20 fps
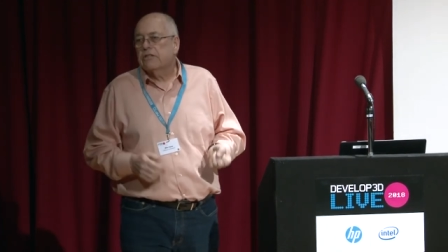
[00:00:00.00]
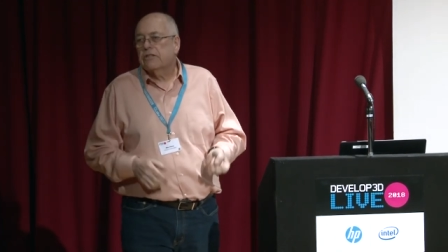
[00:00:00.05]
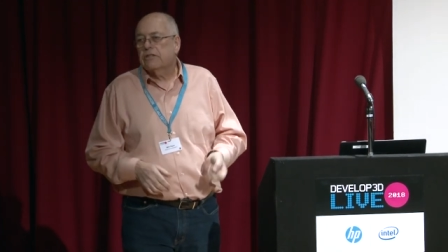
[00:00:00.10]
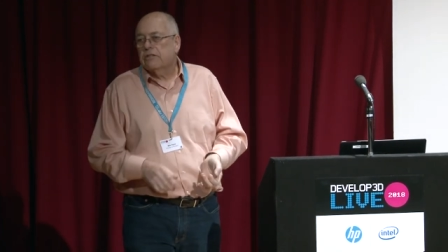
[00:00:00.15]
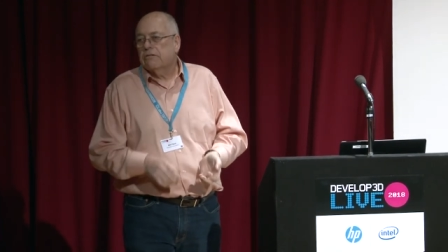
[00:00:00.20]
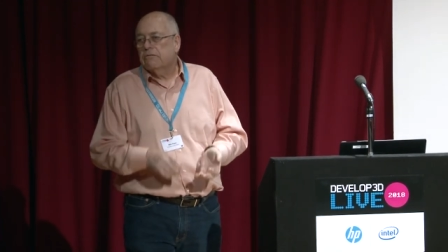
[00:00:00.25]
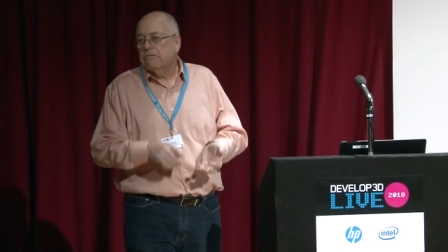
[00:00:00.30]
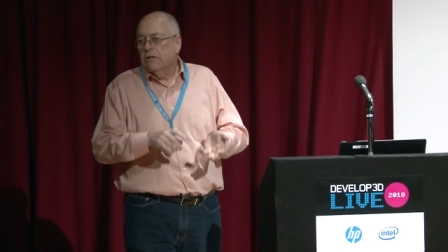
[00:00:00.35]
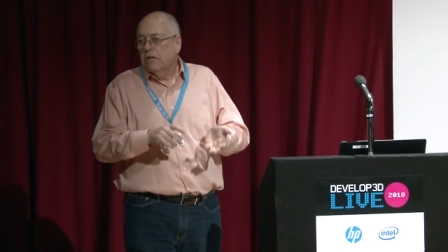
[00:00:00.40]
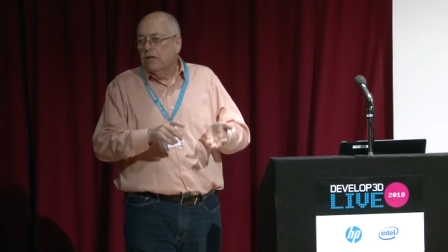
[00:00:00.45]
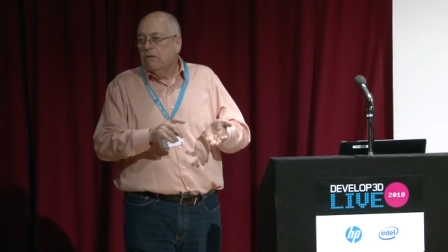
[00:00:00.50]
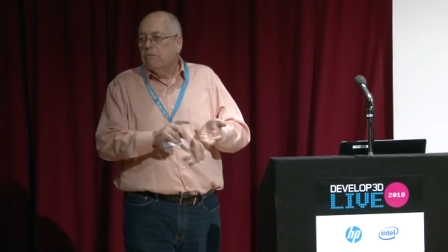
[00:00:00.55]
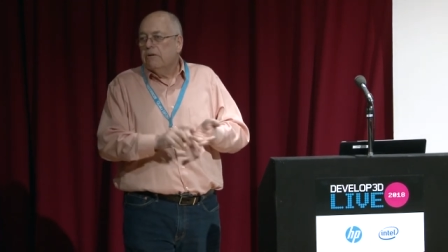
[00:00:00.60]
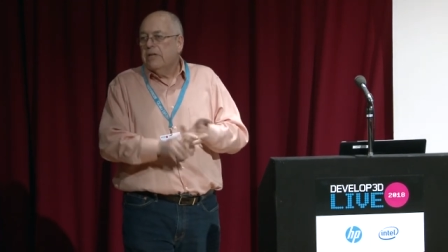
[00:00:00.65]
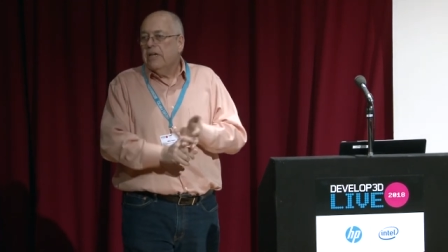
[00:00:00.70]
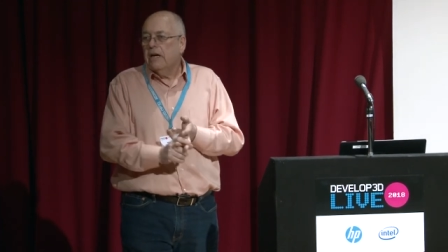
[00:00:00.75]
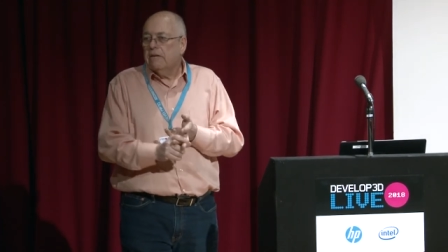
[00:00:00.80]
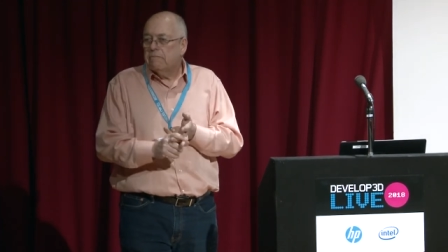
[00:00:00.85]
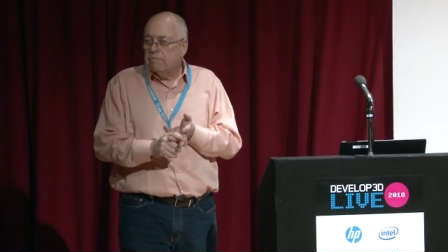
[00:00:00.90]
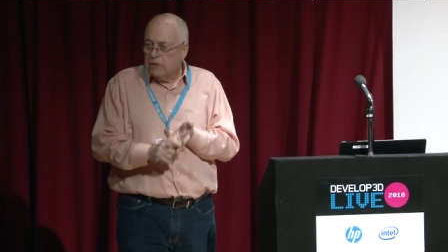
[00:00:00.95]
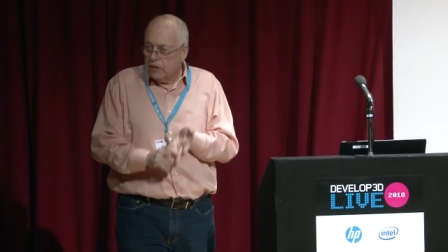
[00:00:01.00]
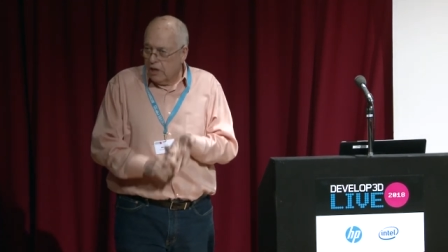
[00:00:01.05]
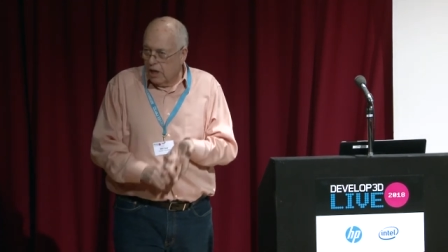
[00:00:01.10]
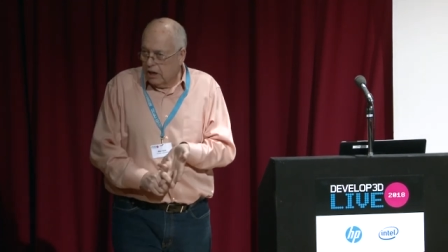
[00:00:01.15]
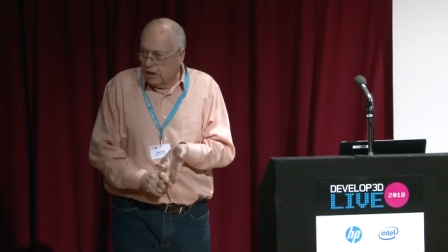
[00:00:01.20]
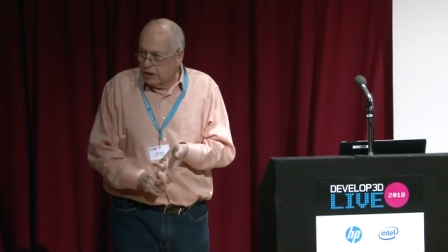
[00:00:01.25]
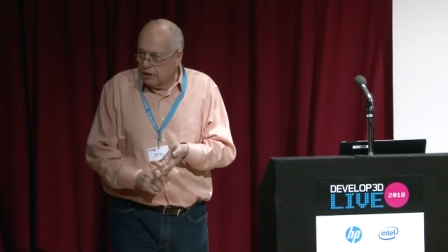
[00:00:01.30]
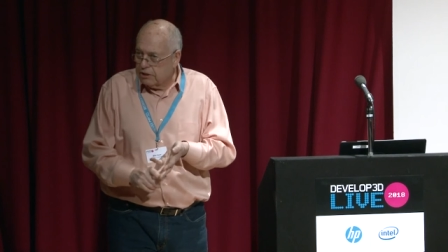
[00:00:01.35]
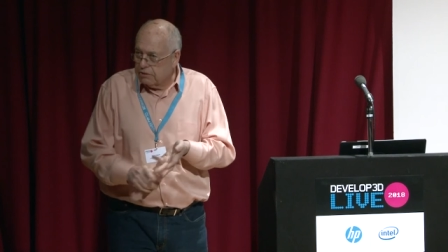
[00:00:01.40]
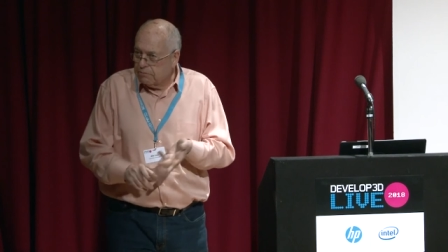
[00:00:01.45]
So we have
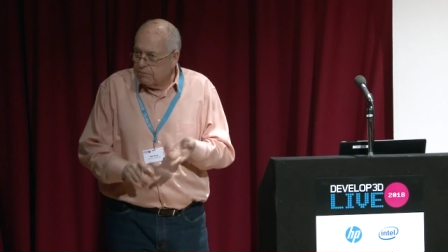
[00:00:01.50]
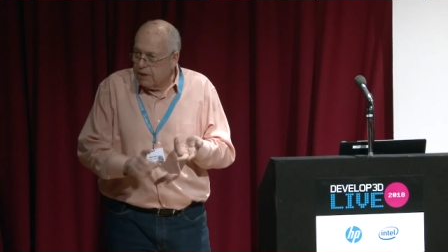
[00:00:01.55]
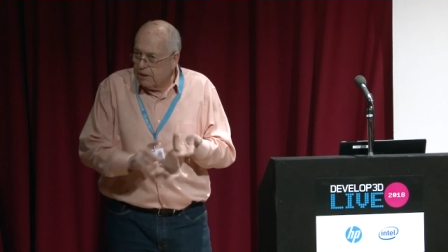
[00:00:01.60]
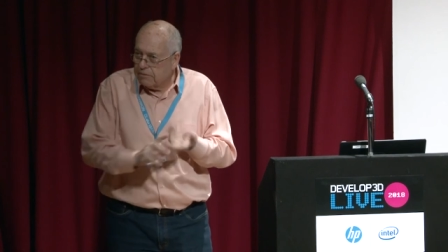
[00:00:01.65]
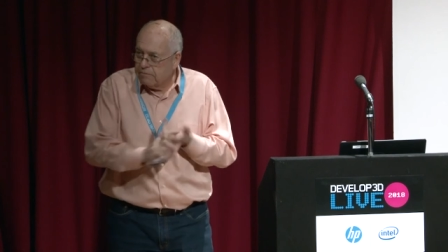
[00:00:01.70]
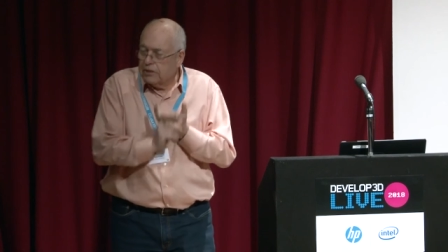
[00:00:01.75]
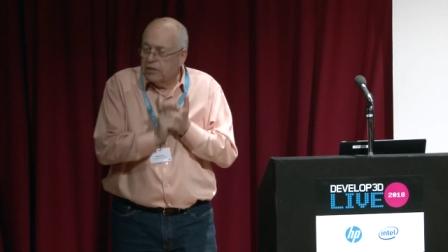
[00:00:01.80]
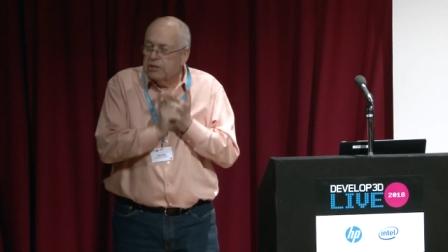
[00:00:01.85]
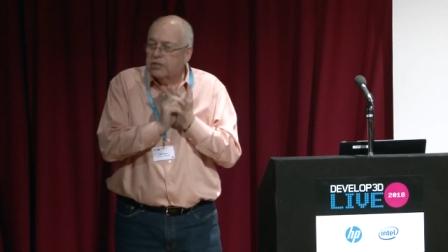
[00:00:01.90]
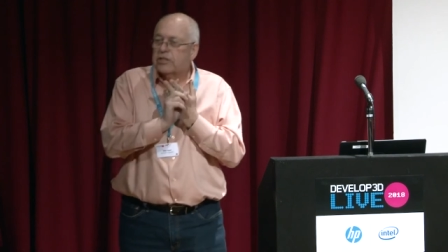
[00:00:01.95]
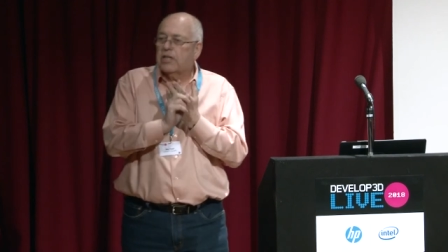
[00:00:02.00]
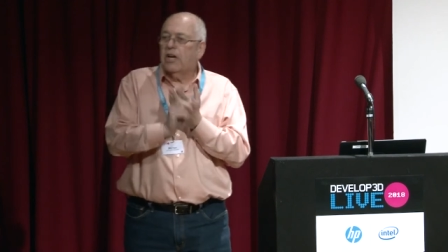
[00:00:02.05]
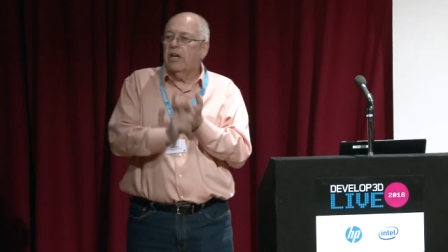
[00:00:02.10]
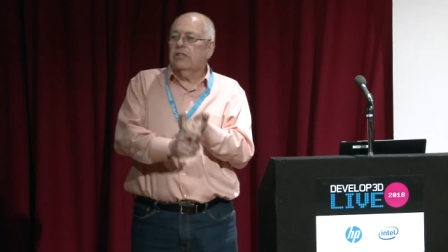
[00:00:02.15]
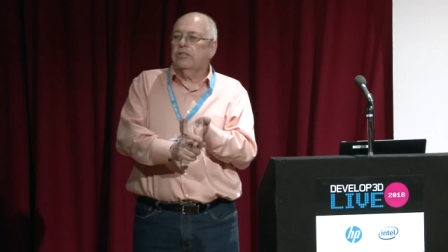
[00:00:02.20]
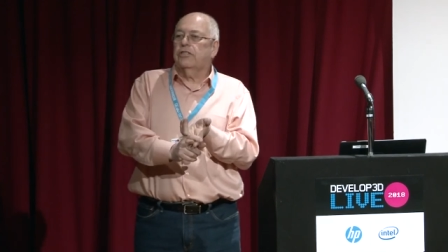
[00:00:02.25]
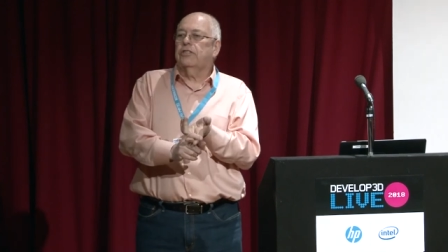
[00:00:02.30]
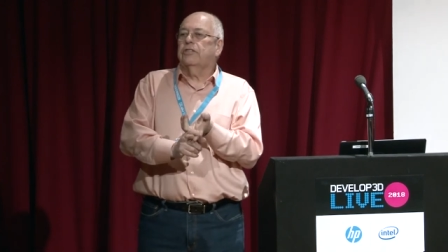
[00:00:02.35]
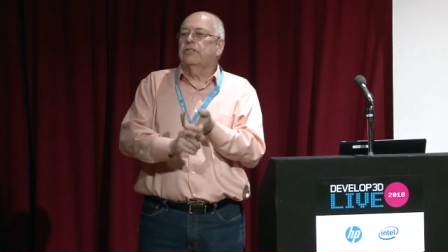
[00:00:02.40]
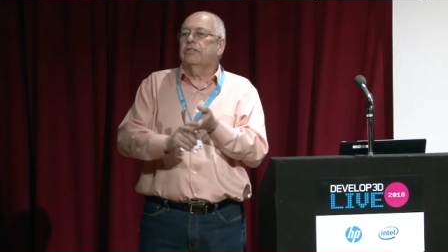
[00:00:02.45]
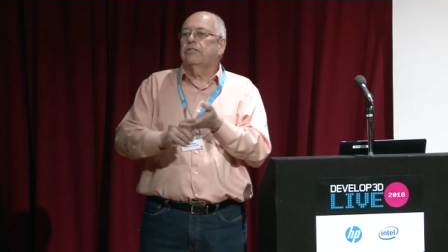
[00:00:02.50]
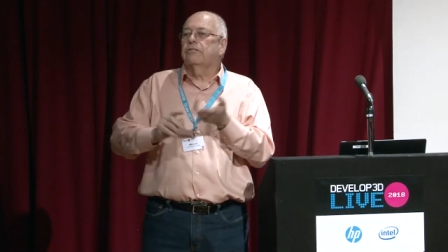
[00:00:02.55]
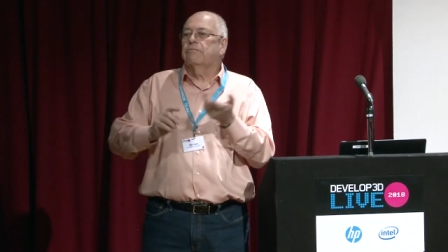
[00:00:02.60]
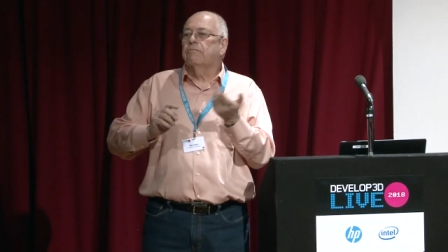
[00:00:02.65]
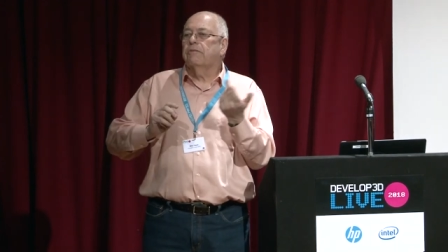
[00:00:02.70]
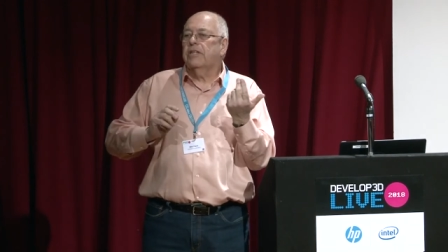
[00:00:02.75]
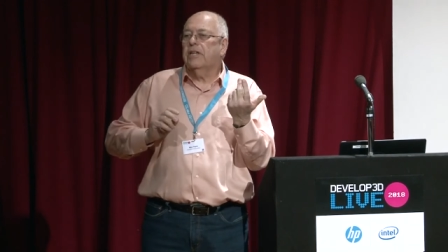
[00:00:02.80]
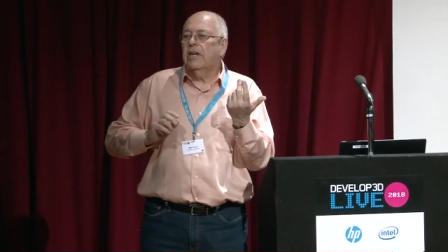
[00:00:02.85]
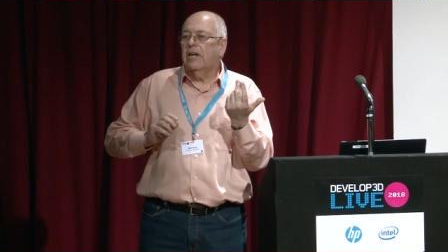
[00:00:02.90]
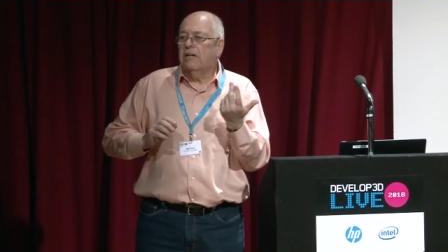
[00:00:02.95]
tasks, we have discussions,
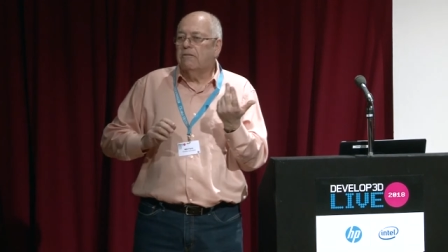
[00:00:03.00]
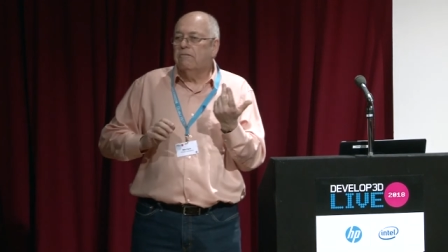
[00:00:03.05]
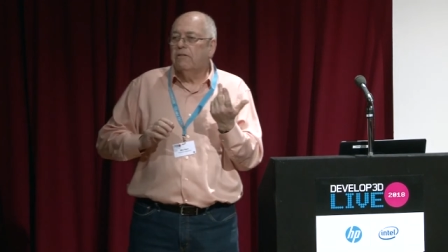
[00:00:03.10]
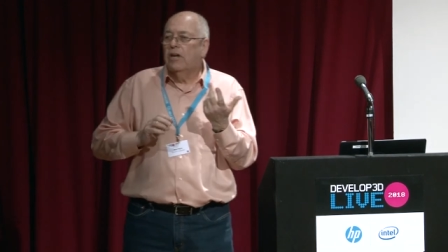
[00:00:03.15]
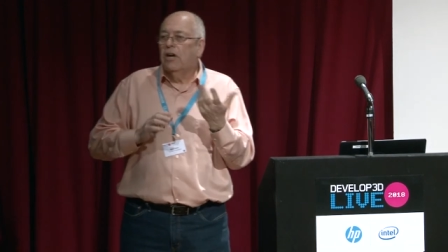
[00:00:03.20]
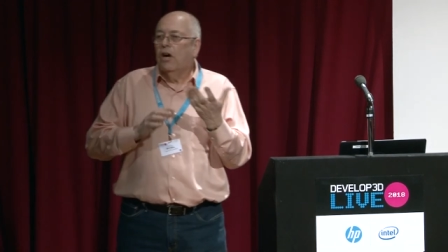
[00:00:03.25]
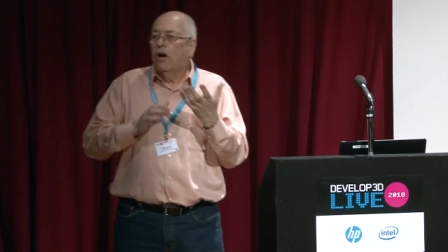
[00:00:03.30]
we have